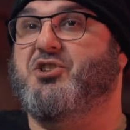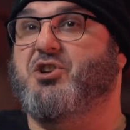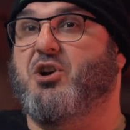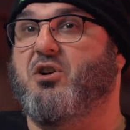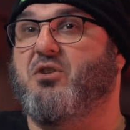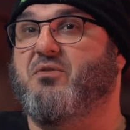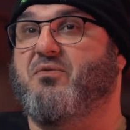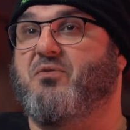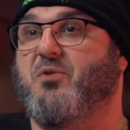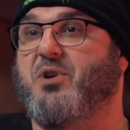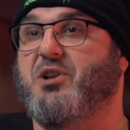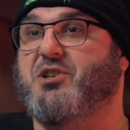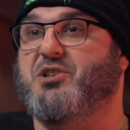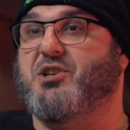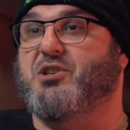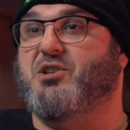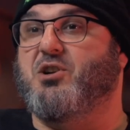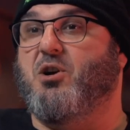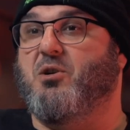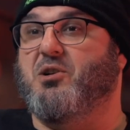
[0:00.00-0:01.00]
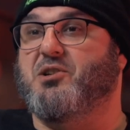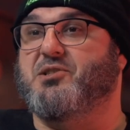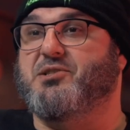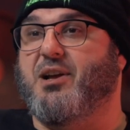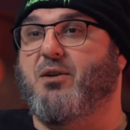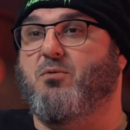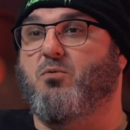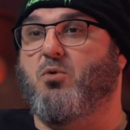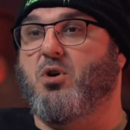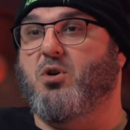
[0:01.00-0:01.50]
chunk for each guitarist
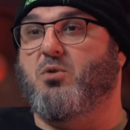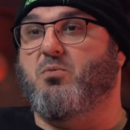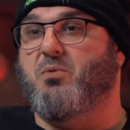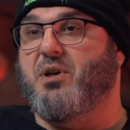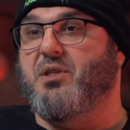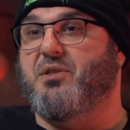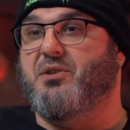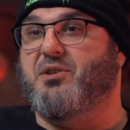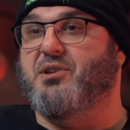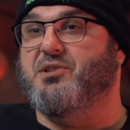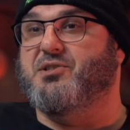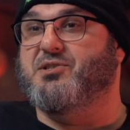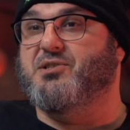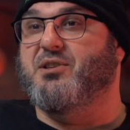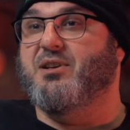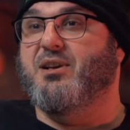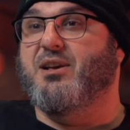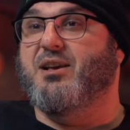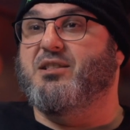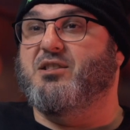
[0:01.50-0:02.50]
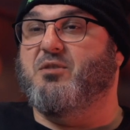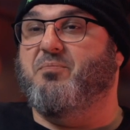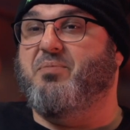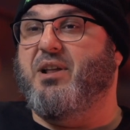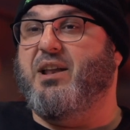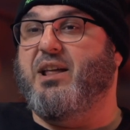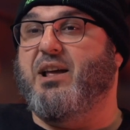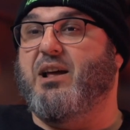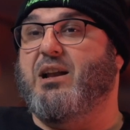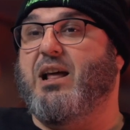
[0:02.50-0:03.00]
I work with, because
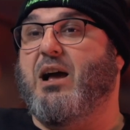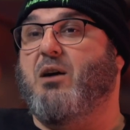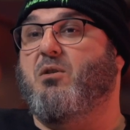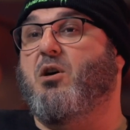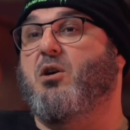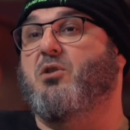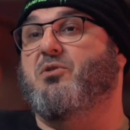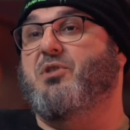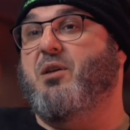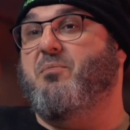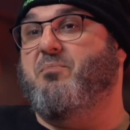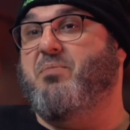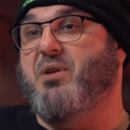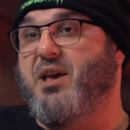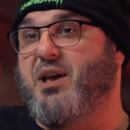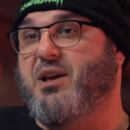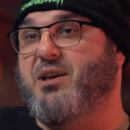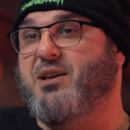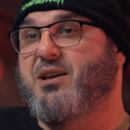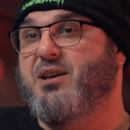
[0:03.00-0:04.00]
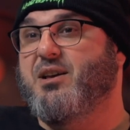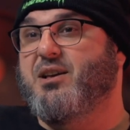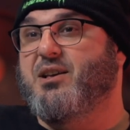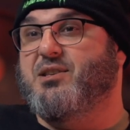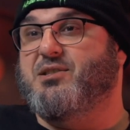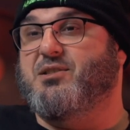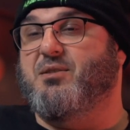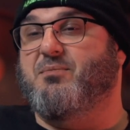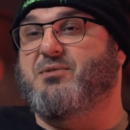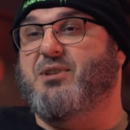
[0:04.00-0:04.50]
depending on how hard they pick,
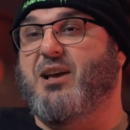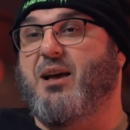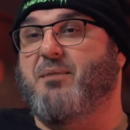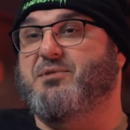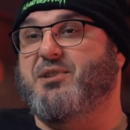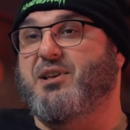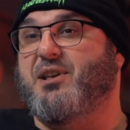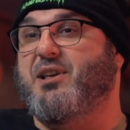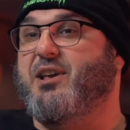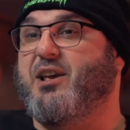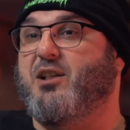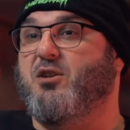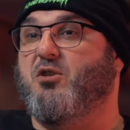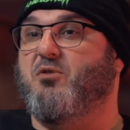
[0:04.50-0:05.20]
Sometimes it can get